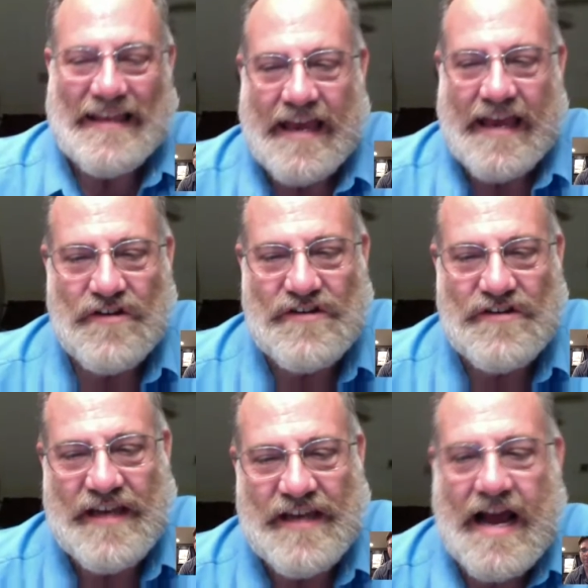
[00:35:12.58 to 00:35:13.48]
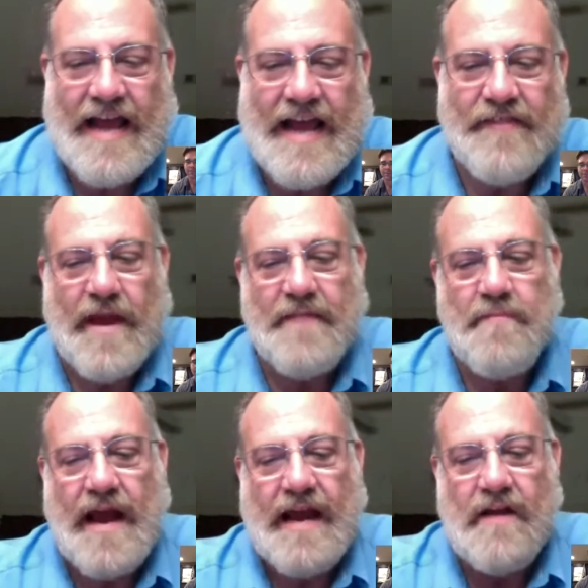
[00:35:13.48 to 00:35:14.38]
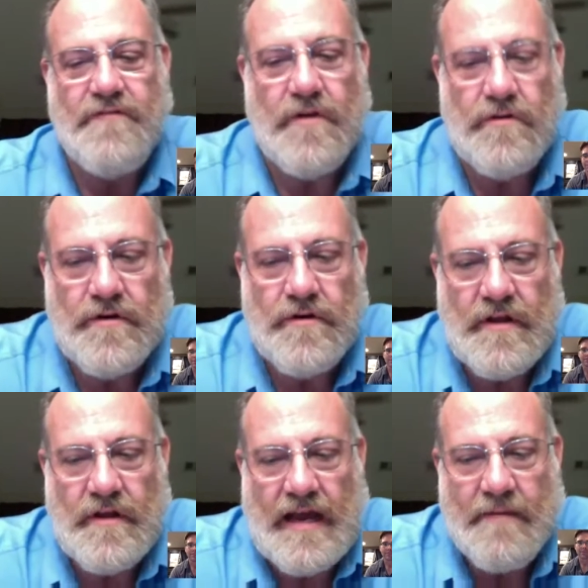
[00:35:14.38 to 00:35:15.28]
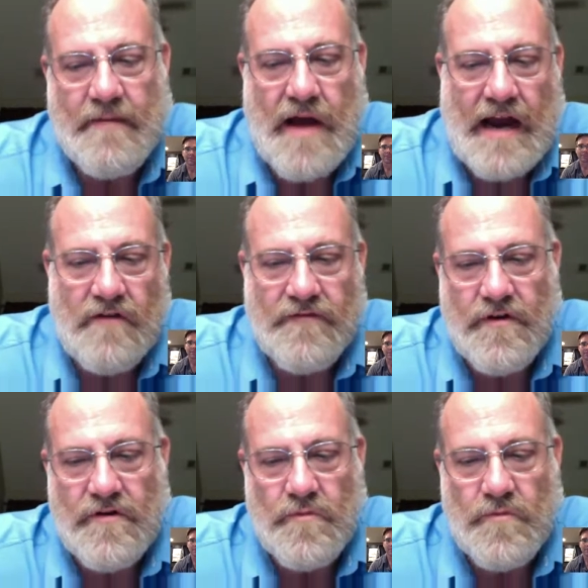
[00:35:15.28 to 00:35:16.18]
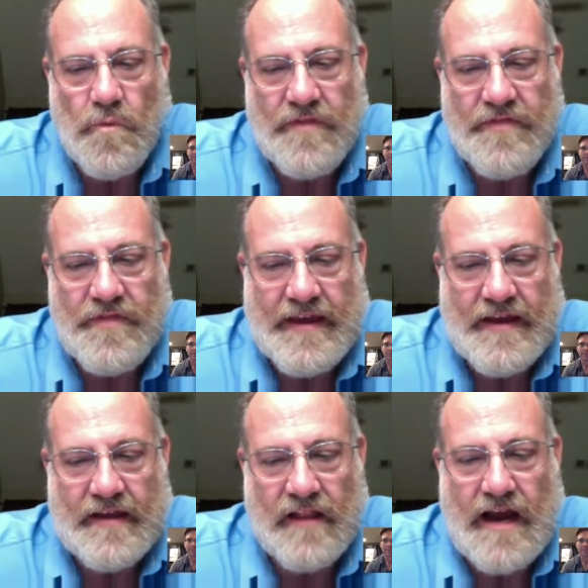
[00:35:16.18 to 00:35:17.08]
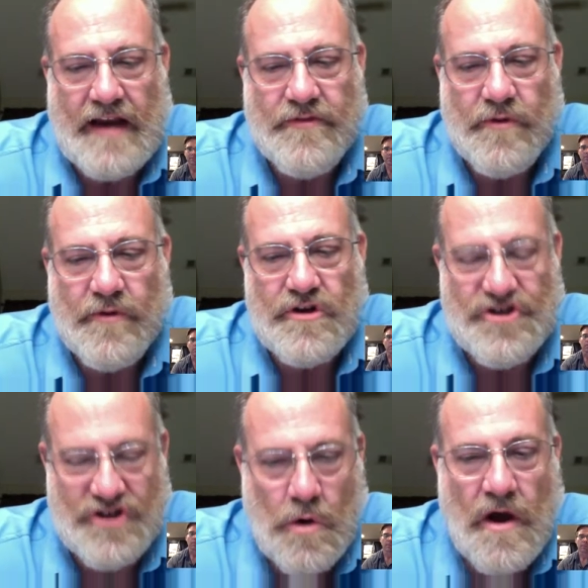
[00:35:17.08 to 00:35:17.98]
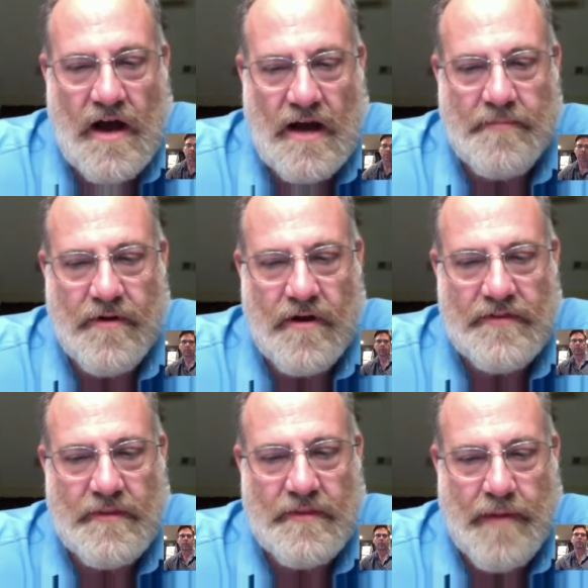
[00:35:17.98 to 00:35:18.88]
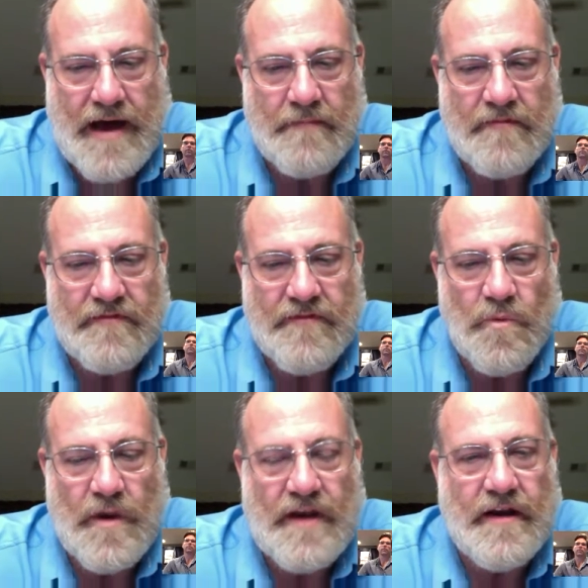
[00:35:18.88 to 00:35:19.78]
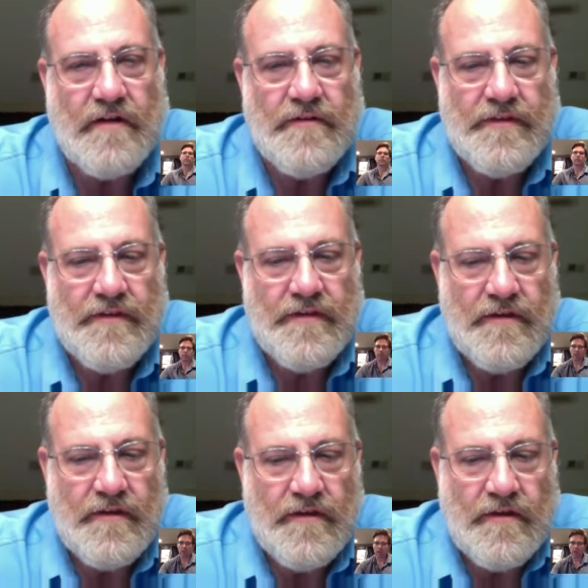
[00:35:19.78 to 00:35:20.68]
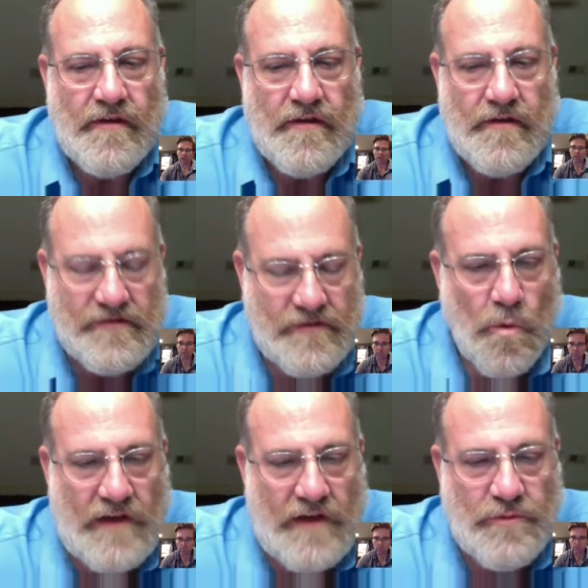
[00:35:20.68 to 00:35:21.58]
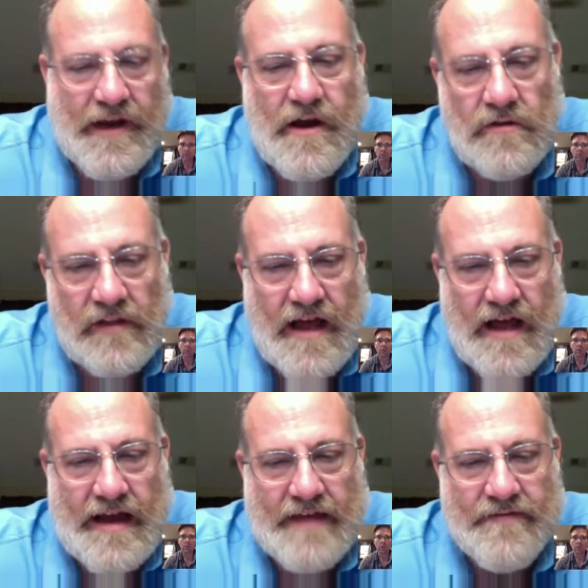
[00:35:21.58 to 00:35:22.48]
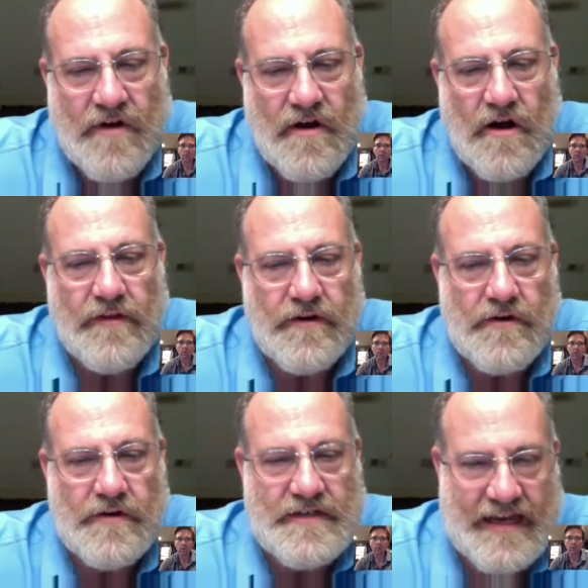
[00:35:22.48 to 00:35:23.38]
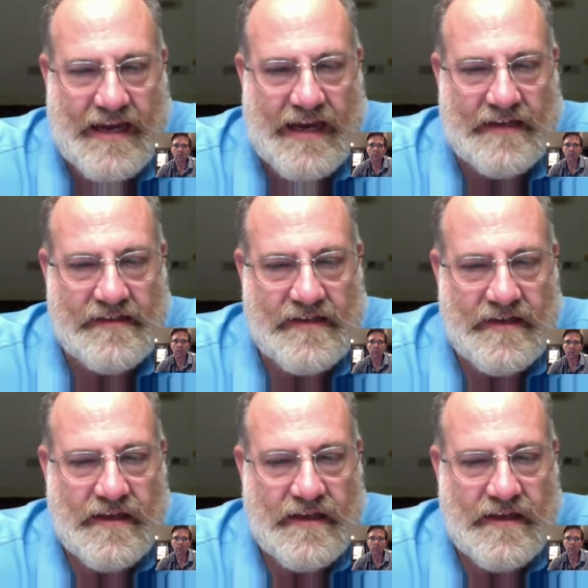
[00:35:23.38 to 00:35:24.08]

and you see I had the red microphone, I had a microphone with the line through it show up at the bottom of the window. So once we go live on the critiques,